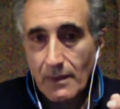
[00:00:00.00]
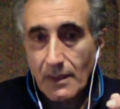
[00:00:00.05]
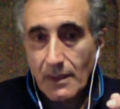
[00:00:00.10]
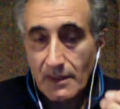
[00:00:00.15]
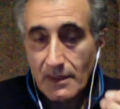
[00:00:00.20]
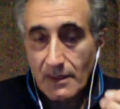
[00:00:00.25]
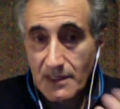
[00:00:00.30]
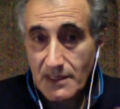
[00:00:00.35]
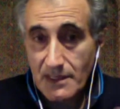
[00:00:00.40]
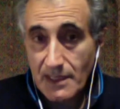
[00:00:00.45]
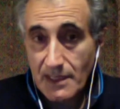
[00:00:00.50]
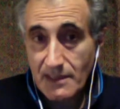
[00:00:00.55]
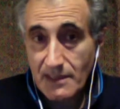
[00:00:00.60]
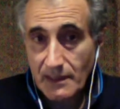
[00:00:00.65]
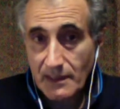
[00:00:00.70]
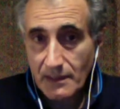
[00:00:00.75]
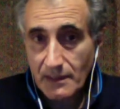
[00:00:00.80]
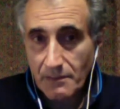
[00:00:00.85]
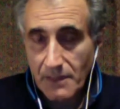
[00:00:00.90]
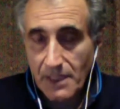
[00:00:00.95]
This does
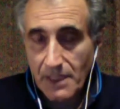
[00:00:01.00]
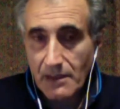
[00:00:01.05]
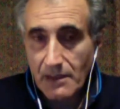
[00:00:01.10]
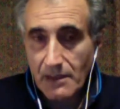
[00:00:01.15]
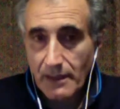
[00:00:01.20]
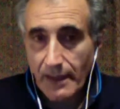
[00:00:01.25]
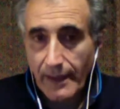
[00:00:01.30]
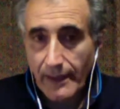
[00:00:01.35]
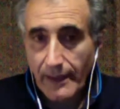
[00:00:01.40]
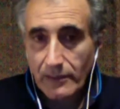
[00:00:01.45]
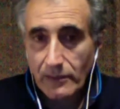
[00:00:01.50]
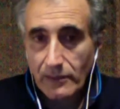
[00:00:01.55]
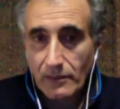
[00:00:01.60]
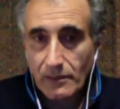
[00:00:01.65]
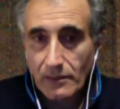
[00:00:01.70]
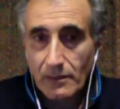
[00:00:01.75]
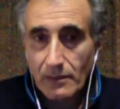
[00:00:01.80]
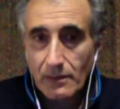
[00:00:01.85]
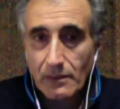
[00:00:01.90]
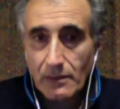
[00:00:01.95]
not mean that
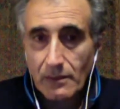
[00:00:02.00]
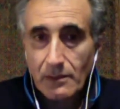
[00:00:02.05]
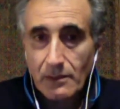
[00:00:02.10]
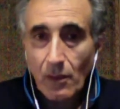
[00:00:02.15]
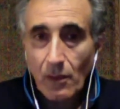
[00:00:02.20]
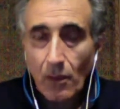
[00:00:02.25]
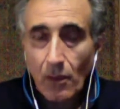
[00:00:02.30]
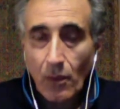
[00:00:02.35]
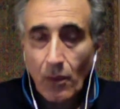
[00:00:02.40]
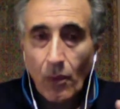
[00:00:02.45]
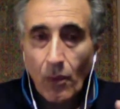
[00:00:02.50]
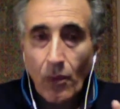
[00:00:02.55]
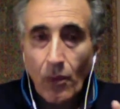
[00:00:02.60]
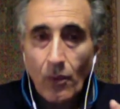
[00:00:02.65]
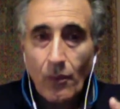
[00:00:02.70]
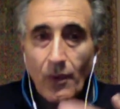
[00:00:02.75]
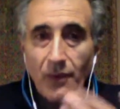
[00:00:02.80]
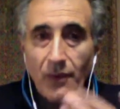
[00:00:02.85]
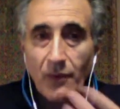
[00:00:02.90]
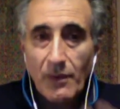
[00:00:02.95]

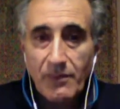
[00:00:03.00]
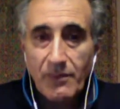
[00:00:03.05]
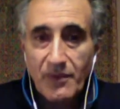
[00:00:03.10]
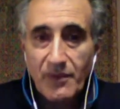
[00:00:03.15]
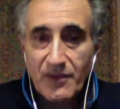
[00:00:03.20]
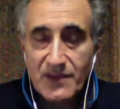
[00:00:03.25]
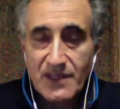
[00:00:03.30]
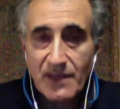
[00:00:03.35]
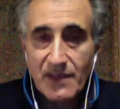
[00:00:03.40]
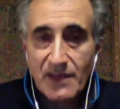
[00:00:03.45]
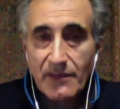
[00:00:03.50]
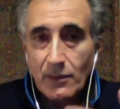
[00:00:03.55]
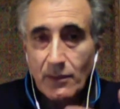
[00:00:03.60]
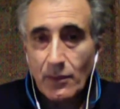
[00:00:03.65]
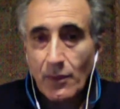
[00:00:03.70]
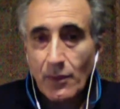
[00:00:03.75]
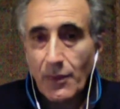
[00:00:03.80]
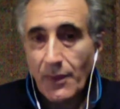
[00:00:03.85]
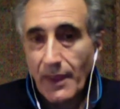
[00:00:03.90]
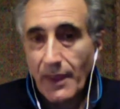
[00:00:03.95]
when we perceive a
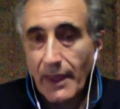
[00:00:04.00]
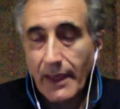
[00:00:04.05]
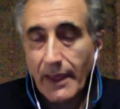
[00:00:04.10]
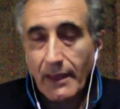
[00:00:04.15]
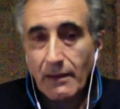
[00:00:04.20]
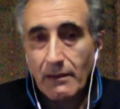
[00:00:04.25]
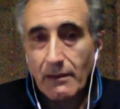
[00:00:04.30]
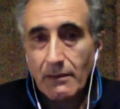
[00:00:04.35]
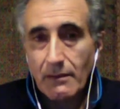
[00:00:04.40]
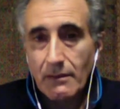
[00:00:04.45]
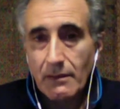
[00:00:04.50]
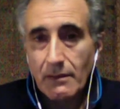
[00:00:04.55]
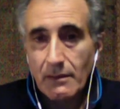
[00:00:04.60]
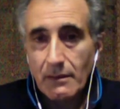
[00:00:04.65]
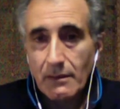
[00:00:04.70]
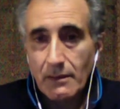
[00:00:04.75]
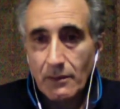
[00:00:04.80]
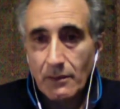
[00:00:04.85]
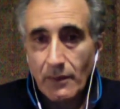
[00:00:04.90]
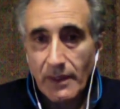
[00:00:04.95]
toothache,
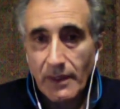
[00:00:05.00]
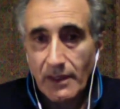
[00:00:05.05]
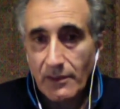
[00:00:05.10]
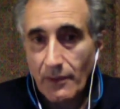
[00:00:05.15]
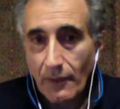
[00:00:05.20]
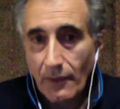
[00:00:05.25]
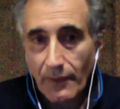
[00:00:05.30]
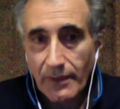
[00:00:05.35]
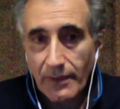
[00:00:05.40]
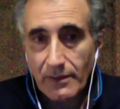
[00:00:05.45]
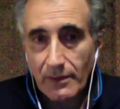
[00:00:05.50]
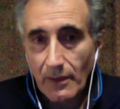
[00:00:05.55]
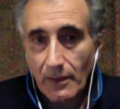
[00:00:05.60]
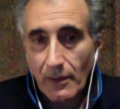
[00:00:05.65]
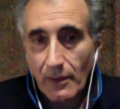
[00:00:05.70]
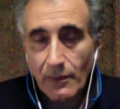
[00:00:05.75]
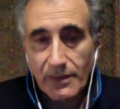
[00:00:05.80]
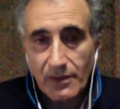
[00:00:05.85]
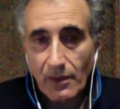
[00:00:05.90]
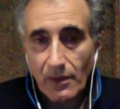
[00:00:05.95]
we ignore it. No,
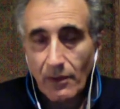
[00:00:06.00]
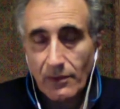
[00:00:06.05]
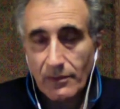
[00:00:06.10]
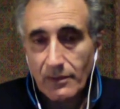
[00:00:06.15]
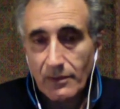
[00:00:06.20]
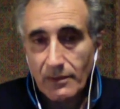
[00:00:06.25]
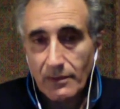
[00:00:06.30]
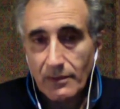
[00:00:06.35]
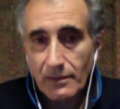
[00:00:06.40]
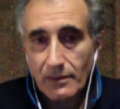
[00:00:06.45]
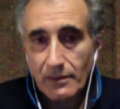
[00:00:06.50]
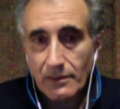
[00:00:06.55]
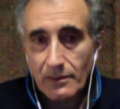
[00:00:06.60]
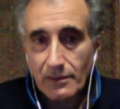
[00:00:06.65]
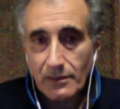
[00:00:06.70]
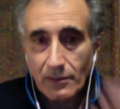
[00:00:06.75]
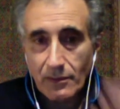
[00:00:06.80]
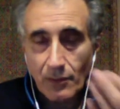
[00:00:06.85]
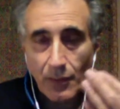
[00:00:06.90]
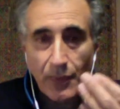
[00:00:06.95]
we don't. The
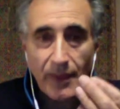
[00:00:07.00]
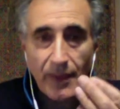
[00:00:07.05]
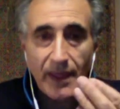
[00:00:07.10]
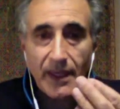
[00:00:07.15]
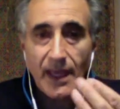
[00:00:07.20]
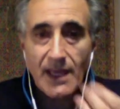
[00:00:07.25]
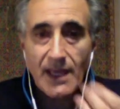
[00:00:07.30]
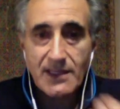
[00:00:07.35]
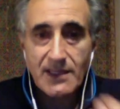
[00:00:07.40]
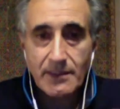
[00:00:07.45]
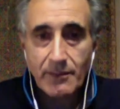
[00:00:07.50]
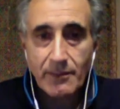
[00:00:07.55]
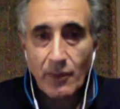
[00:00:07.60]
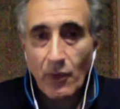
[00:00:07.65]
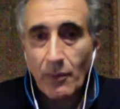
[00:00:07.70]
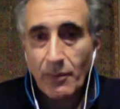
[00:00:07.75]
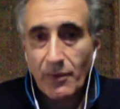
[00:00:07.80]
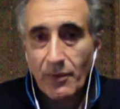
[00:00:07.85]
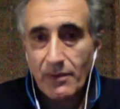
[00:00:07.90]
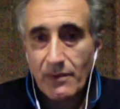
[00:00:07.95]
toothache has a
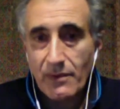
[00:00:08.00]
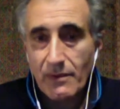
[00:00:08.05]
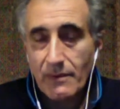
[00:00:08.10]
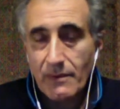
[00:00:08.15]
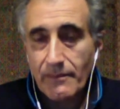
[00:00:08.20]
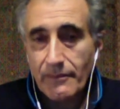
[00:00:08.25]
purpose.